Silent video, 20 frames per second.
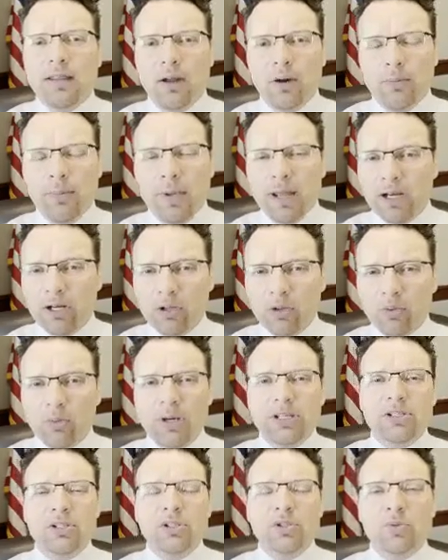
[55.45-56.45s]
or medical
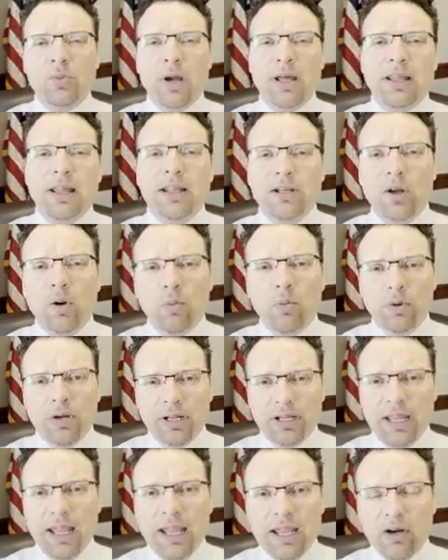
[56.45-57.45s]
reasons why they don't
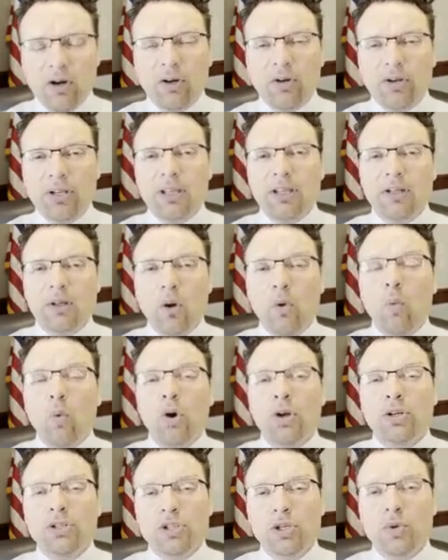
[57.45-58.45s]
want
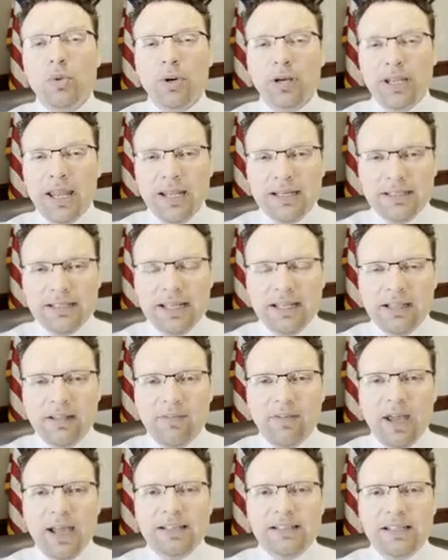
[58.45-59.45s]
to or can't take
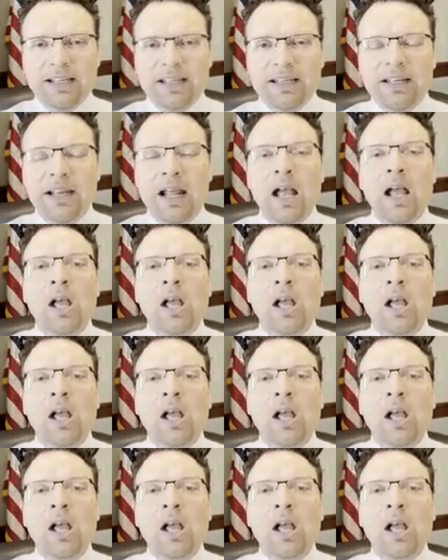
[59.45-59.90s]
the vaccine.